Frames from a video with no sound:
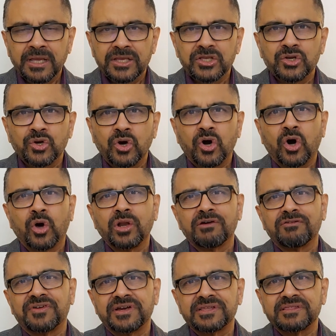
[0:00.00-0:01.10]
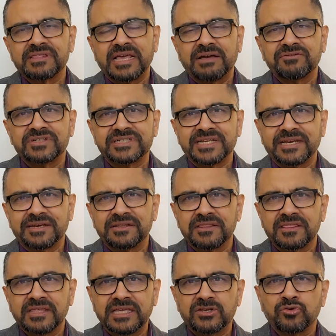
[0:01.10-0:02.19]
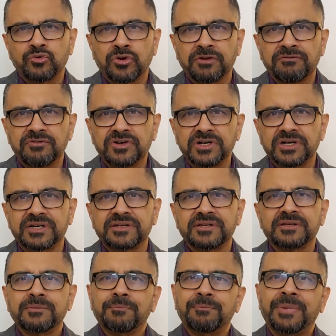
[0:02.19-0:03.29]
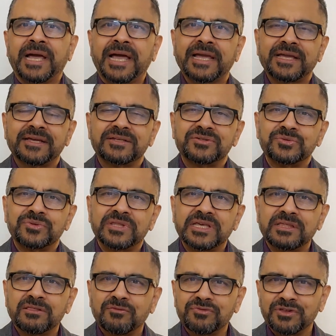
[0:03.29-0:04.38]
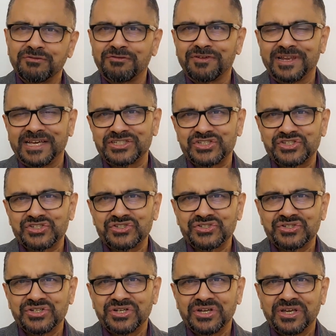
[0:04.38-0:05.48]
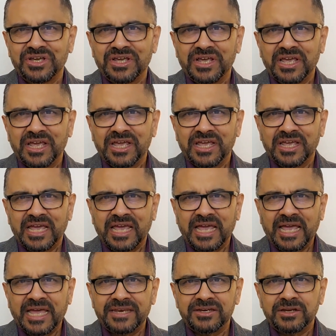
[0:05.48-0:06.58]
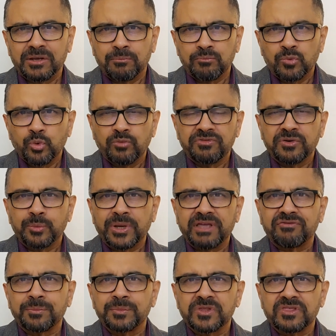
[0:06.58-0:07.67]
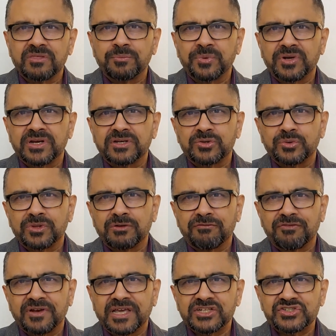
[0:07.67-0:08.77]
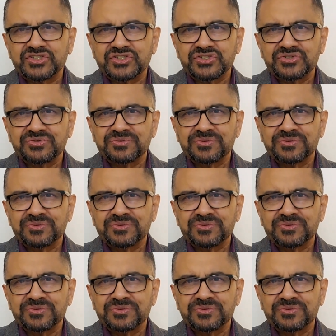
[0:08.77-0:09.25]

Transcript: You know, all of us have a tendency to revert back to things of the flesh and move away from the Spirit to the flesh.